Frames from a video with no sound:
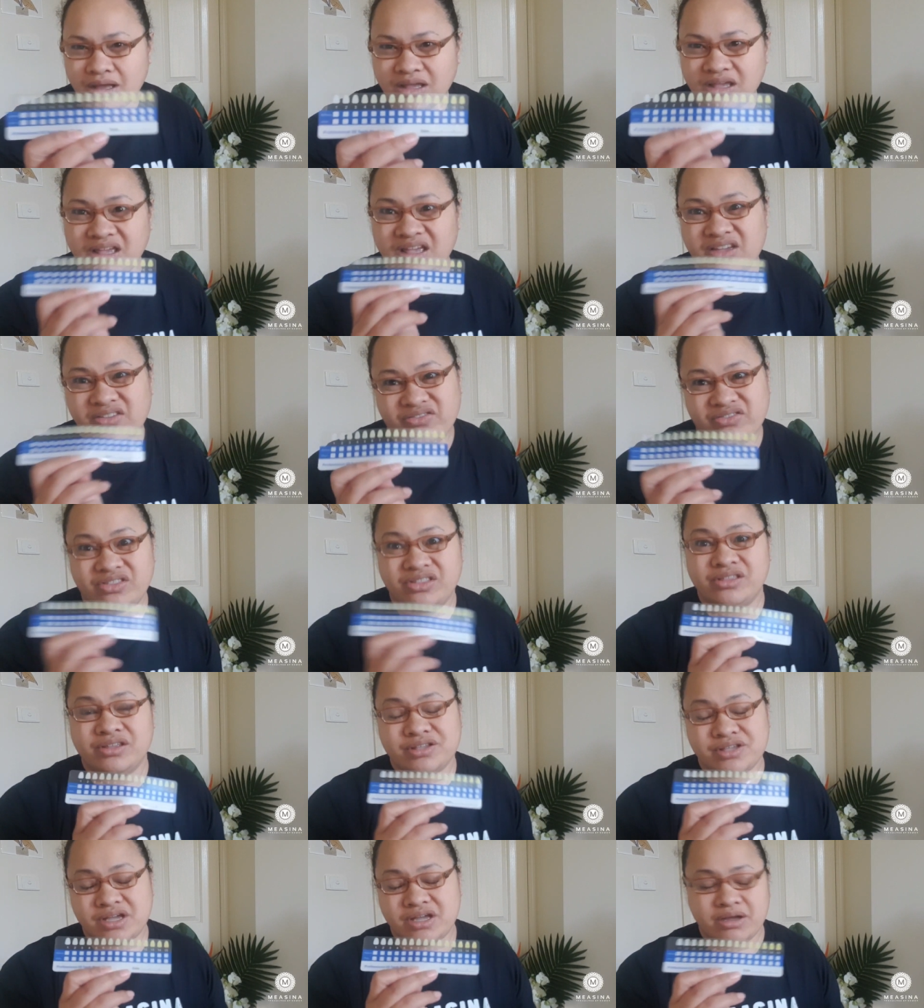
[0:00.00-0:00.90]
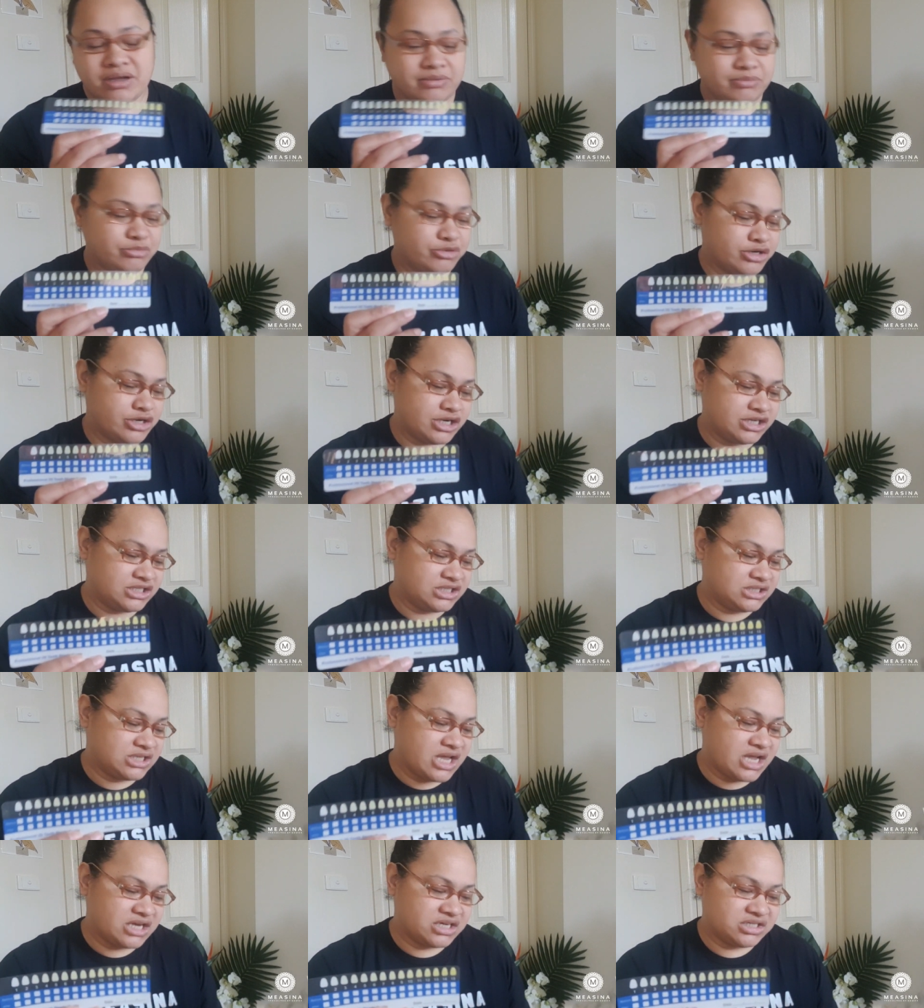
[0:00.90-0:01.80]
if the product
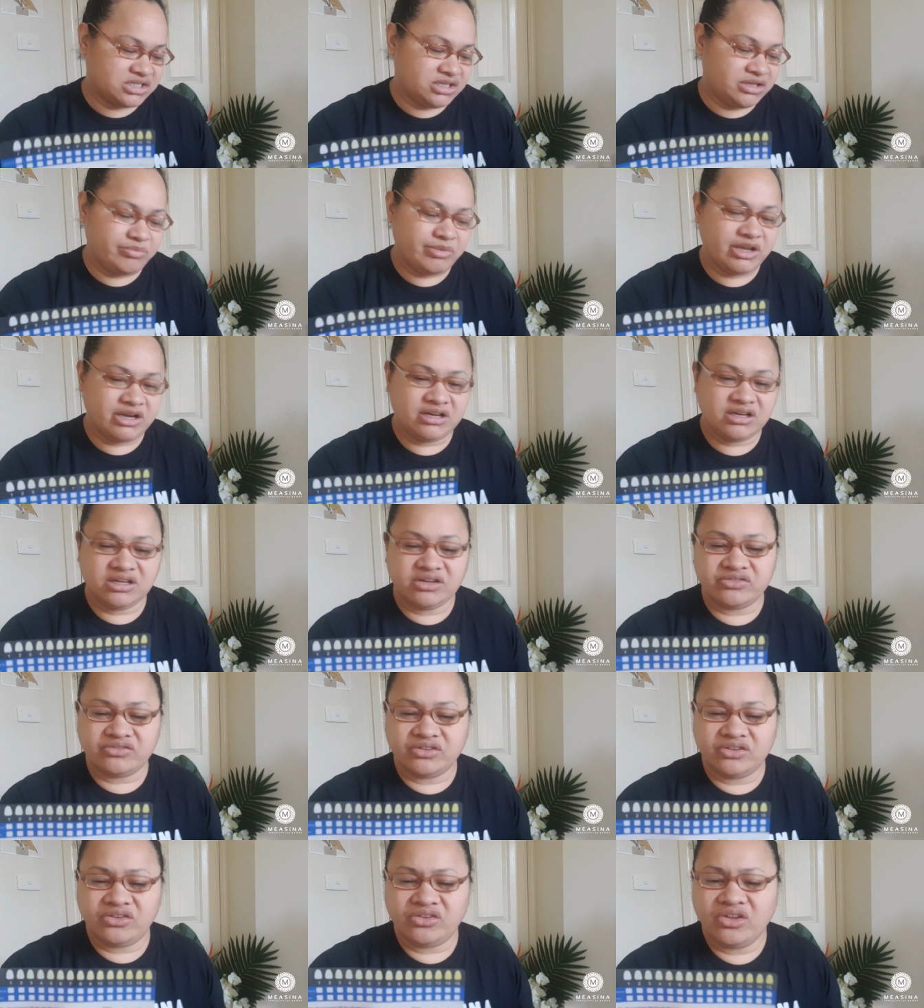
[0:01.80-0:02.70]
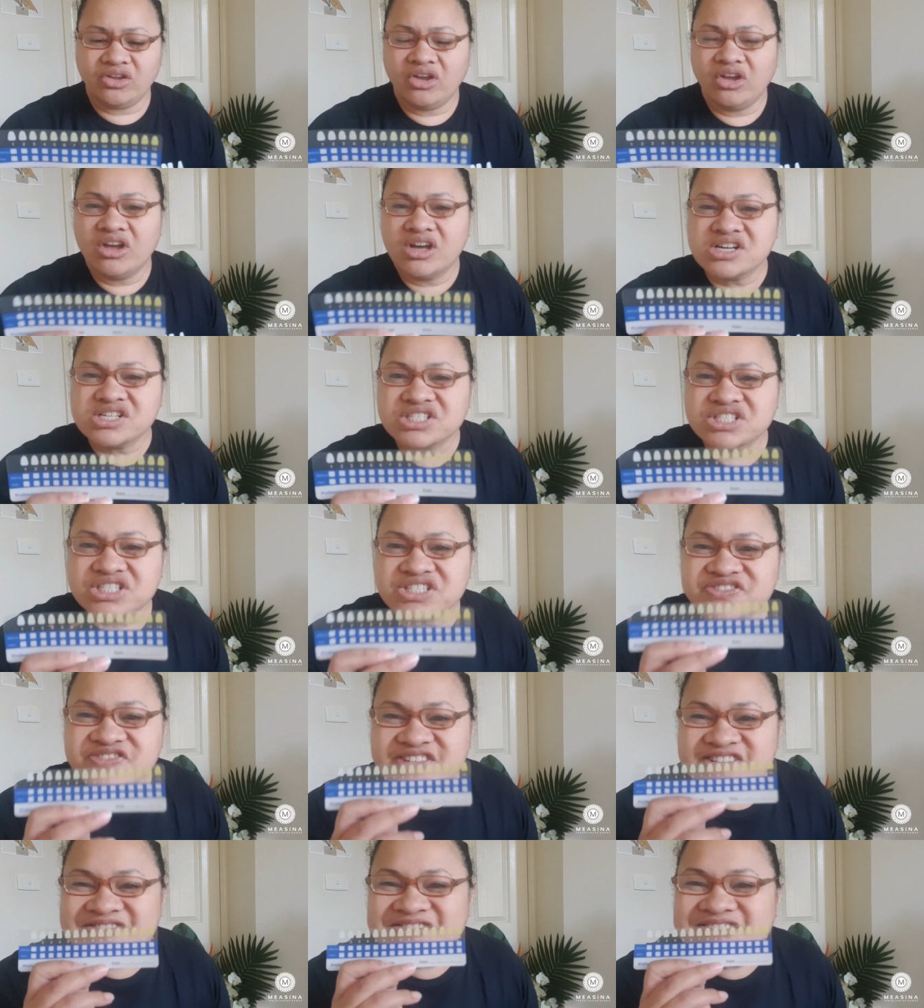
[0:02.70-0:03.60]
has actually made a difference. So if
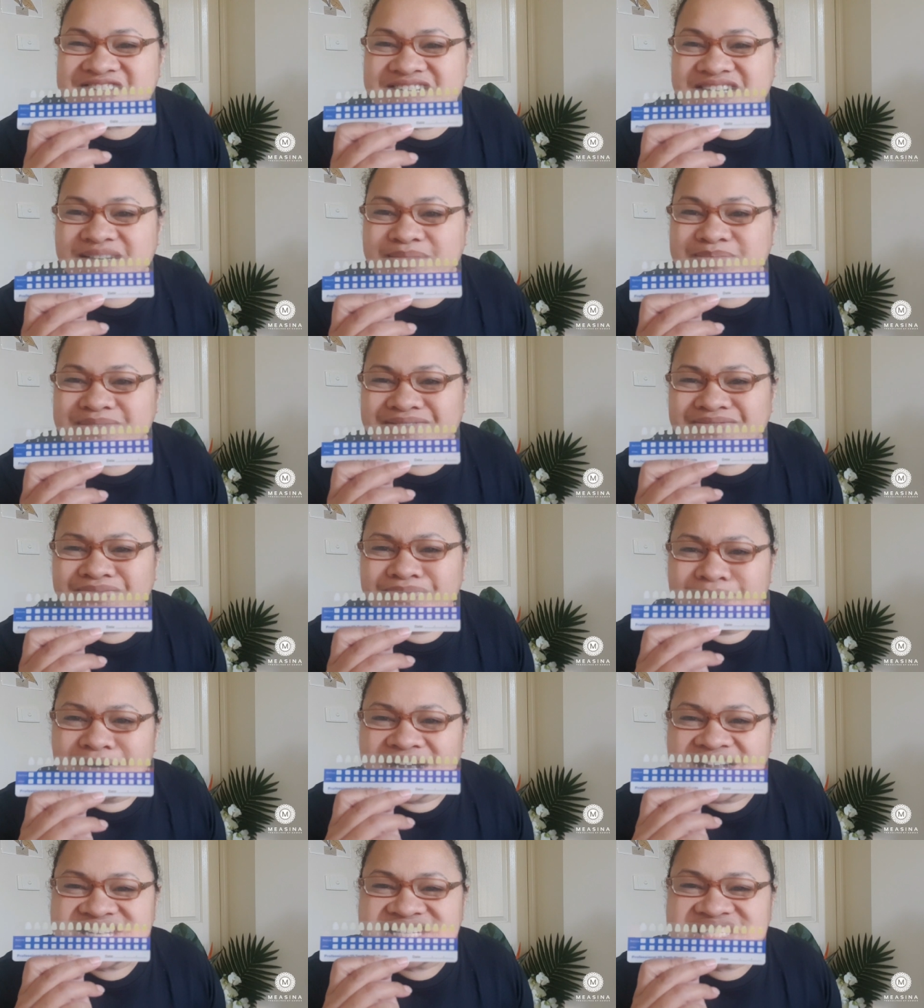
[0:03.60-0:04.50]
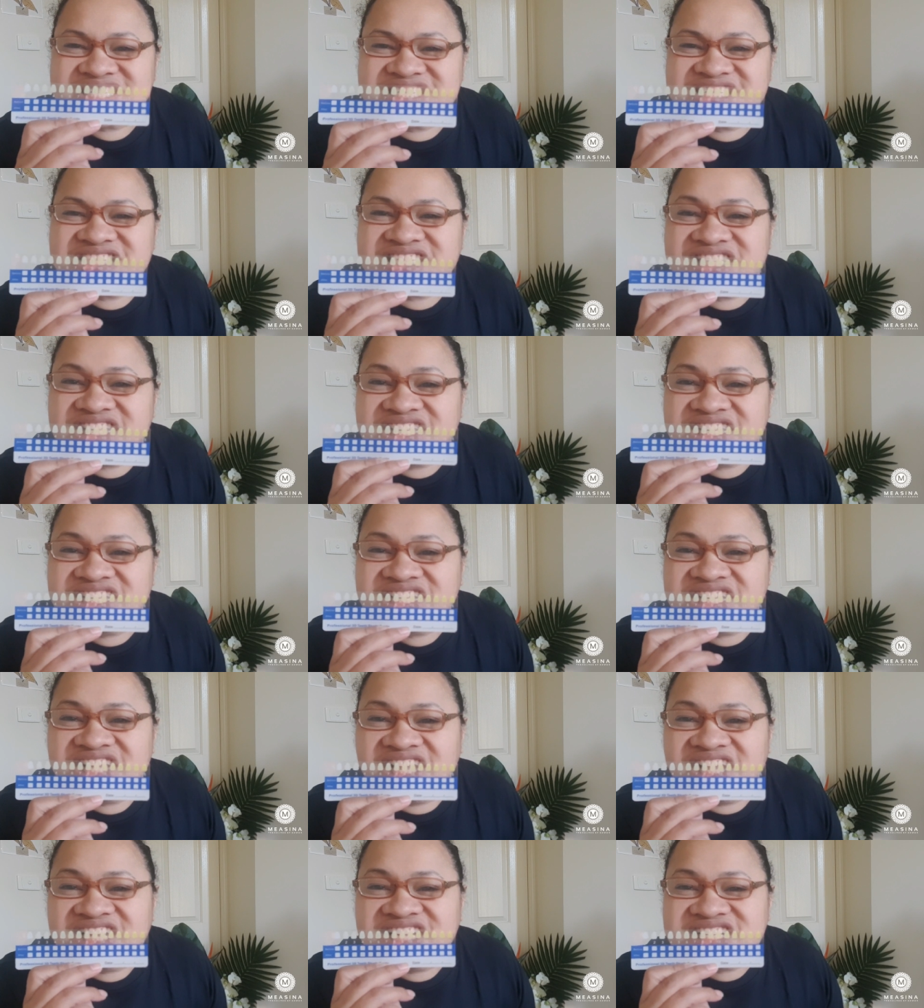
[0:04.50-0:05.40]
I put it up to my teeth,
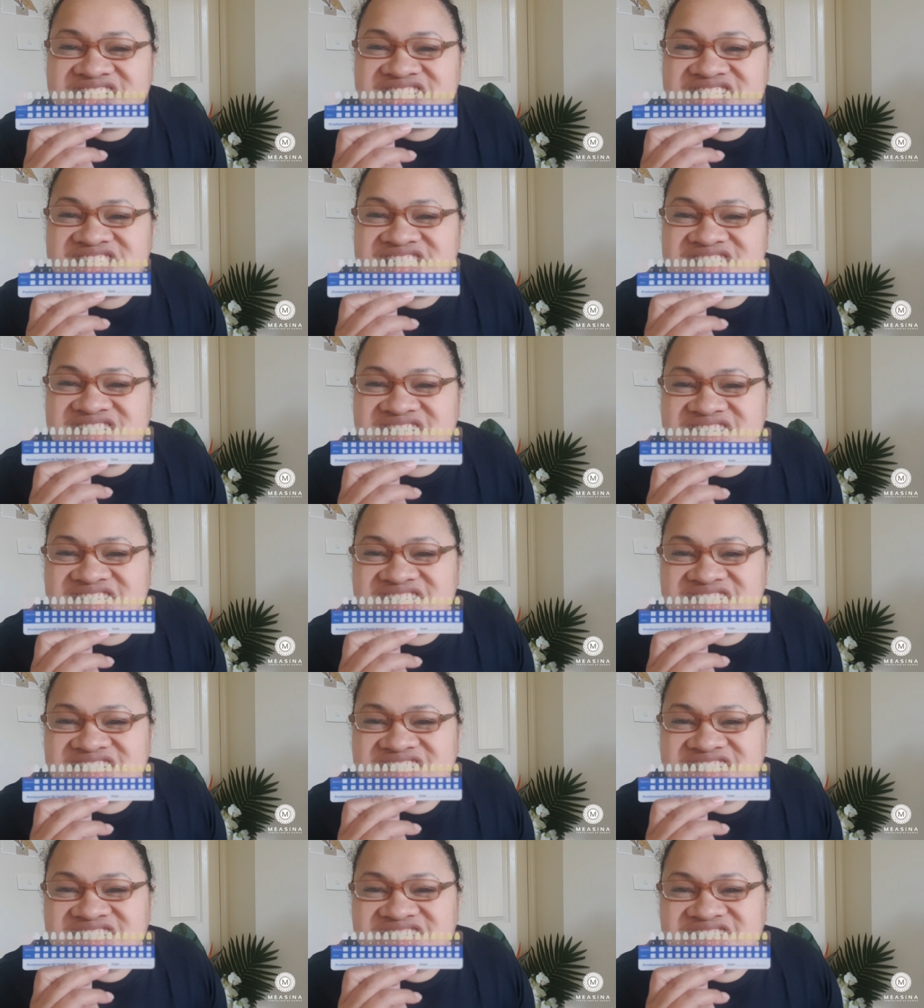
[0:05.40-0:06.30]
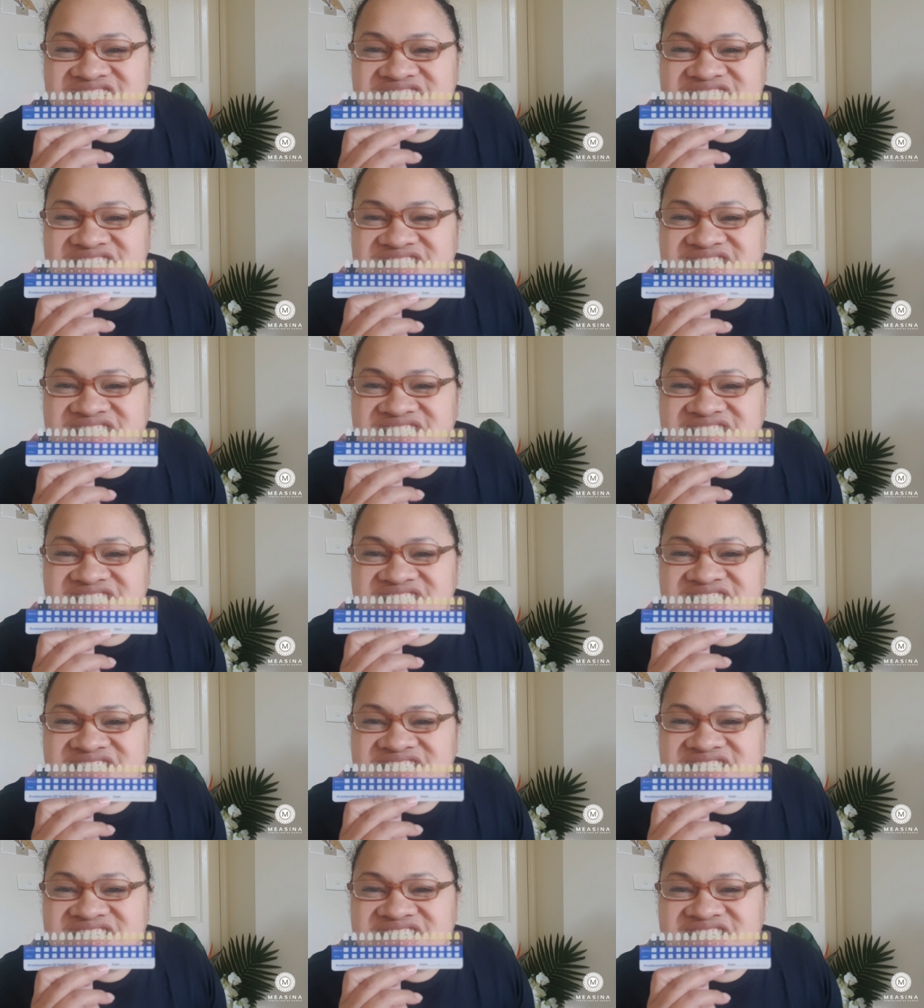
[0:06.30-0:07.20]
I'd
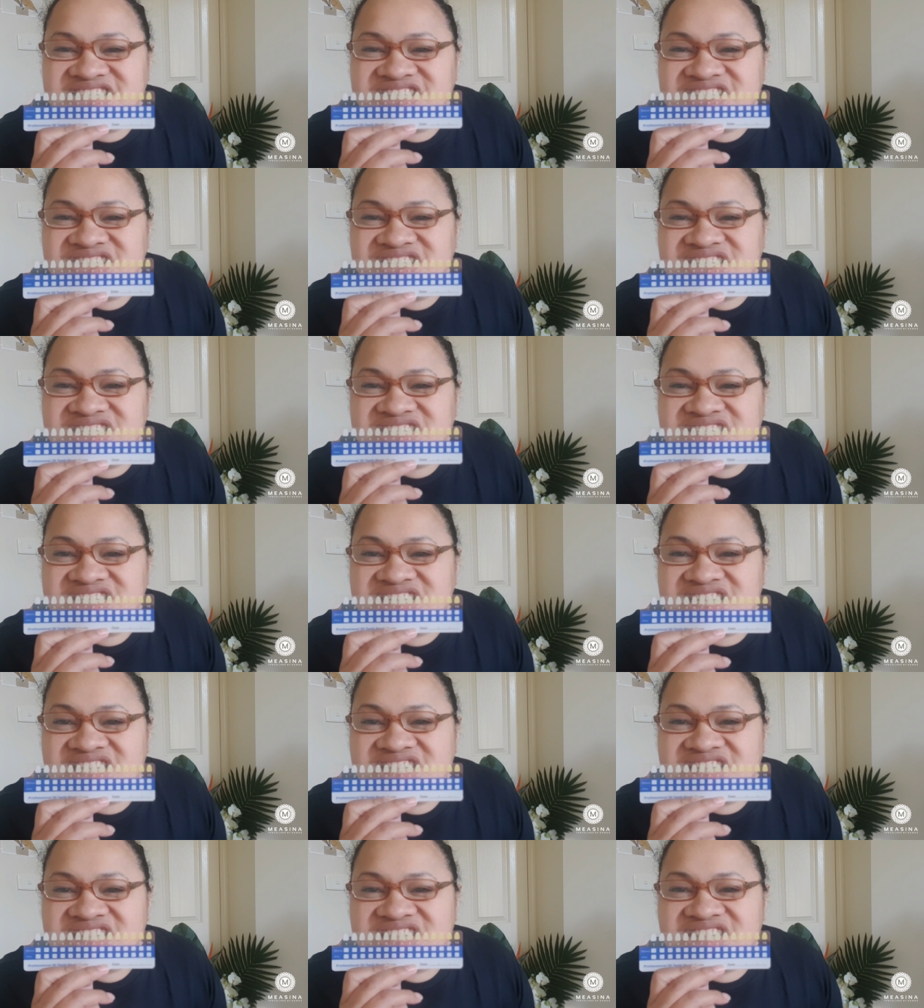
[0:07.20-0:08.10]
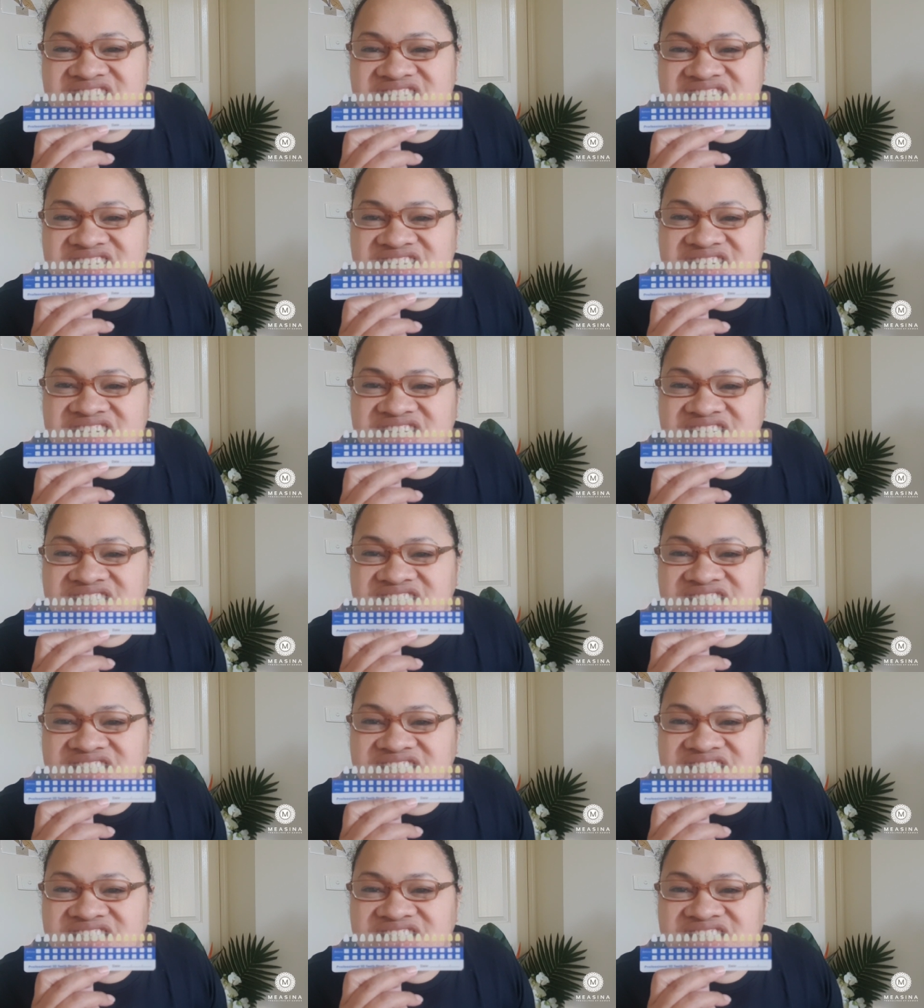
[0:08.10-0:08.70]
say I'm like there,